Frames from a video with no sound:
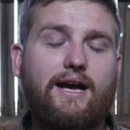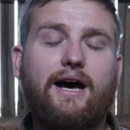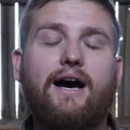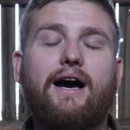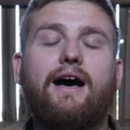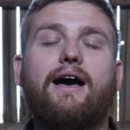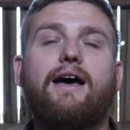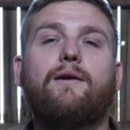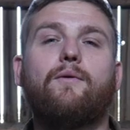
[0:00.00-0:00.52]

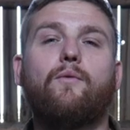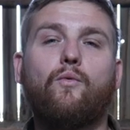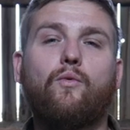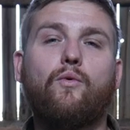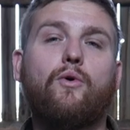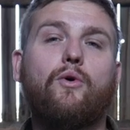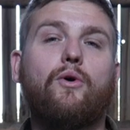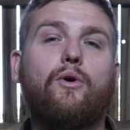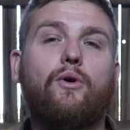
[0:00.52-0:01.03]
I
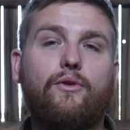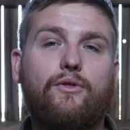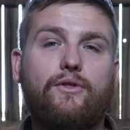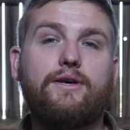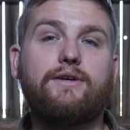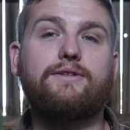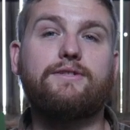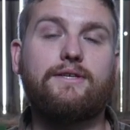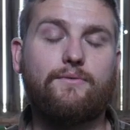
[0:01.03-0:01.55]
wore
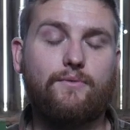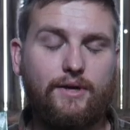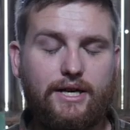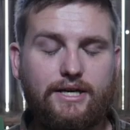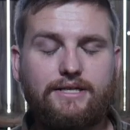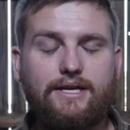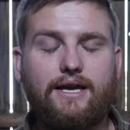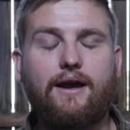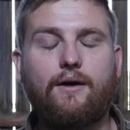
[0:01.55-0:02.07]
this. When I
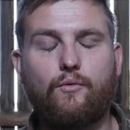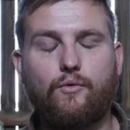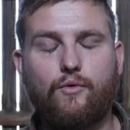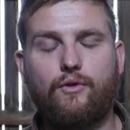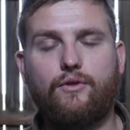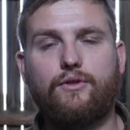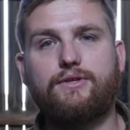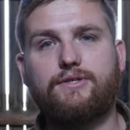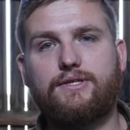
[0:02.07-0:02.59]
say I
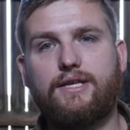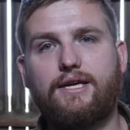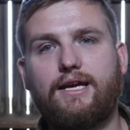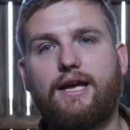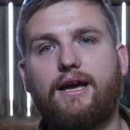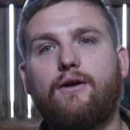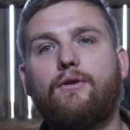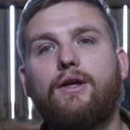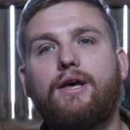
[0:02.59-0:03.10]
wore this thing
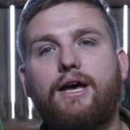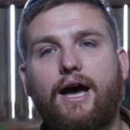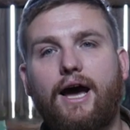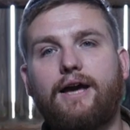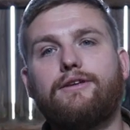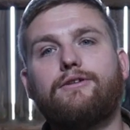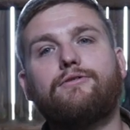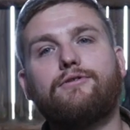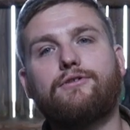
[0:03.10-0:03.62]
out, I
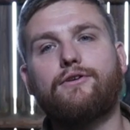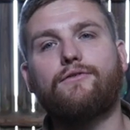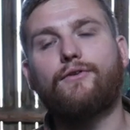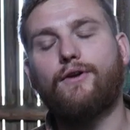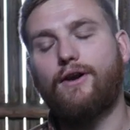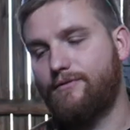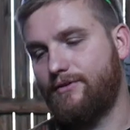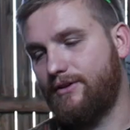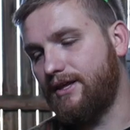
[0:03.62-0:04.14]
used it
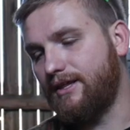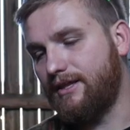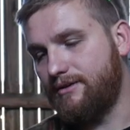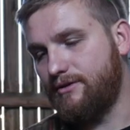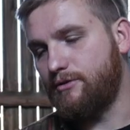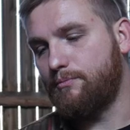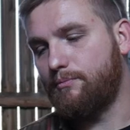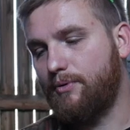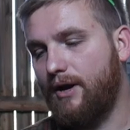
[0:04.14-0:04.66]
for everything that
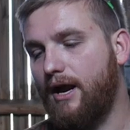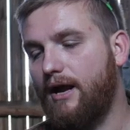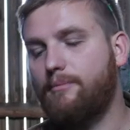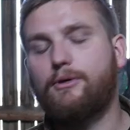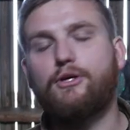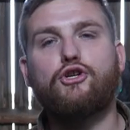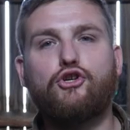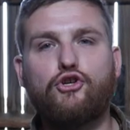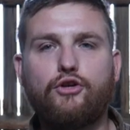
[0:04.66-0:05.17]
you
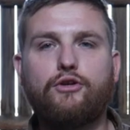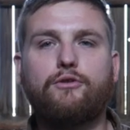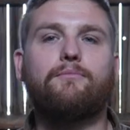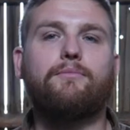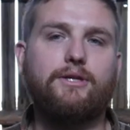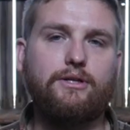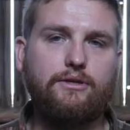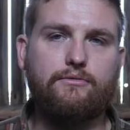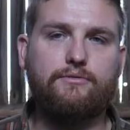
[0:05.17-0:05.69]
probably shouldn't
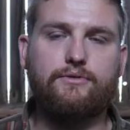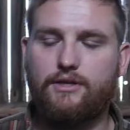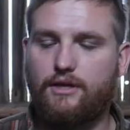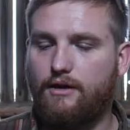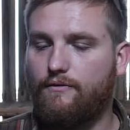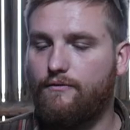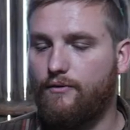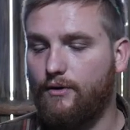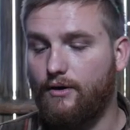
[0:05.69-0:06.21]
be using
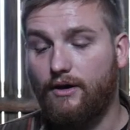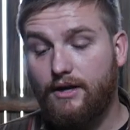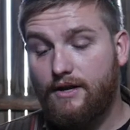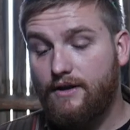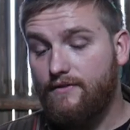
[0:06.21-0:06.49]
it for.